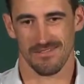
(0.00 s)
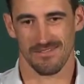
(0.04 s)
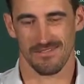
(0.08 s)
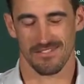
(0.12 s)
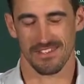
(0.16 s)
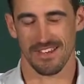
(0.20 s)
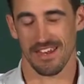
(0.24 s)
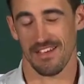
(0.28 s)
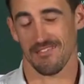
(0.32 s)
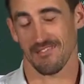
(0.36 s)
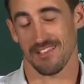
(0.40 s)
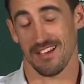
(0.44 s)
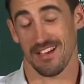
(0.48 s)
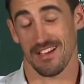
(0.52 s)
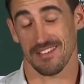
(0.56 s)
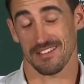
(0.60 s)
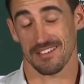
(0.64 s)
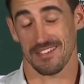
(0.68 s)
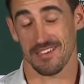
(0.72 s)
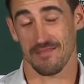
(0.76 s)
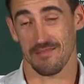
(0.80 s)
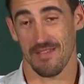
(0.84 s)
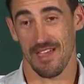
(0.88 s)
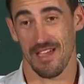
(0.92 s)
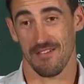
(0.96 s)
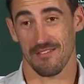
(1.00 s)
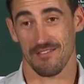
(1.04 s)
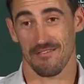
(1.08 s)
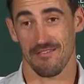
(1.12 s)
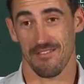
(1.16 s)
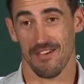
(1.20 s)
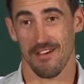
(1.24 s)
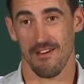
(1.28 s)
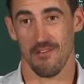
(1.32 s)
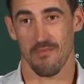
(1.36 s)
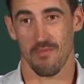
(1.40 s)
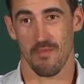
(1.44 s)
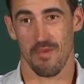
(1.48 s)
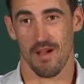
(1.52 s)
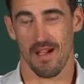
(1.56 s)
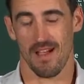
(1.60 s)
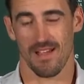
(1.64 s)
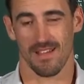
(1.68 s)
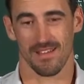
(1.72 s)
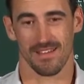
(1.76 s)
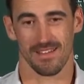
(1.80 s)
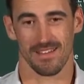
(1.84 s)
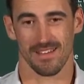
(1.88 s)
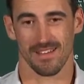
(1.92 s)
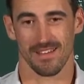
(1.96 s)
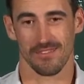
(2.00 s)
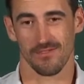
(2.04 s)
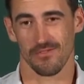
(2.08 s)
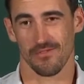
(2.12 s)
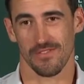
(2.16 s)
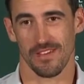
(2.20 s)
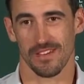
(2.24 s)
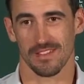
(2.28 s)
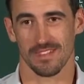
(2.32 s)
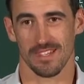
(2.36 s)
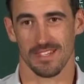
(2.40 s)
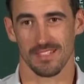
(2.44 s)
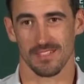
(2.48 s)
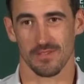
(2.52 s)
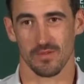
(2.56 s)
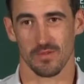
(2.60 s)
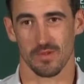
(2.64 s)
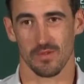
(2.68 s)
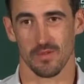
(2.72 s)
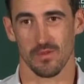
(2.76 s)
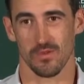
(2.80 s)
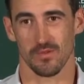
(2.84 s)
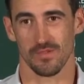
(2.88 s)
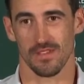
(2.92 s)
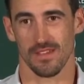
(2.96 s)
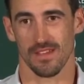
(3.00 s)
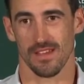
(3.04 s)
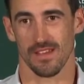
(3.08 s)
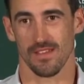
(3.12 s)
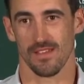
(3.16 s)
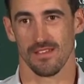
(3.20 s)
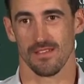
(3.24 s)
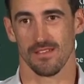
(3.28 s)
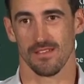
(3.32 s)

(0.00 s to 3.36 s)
you'd have to ask him how he felt, but he looked fantastic with the ball today.